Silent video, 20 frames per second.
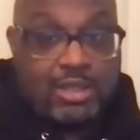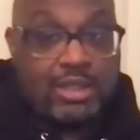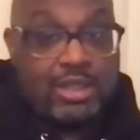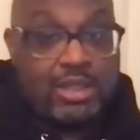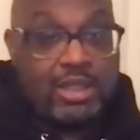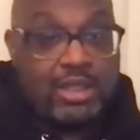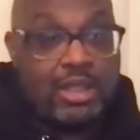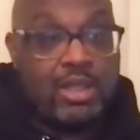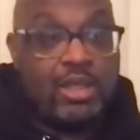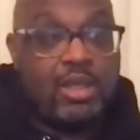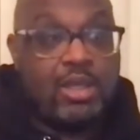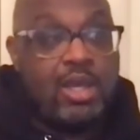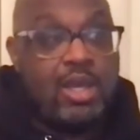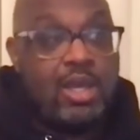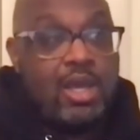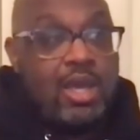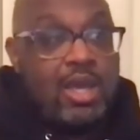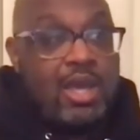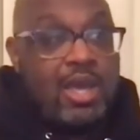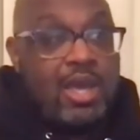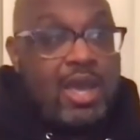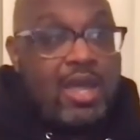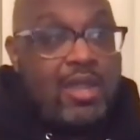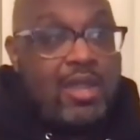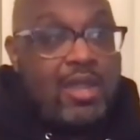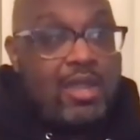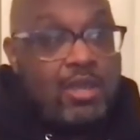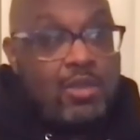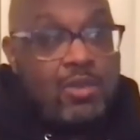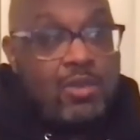league,
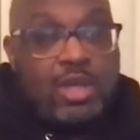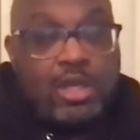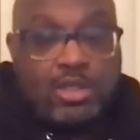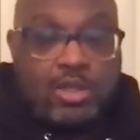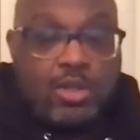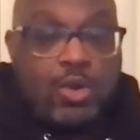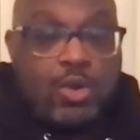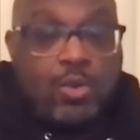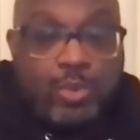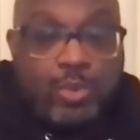and then you get to know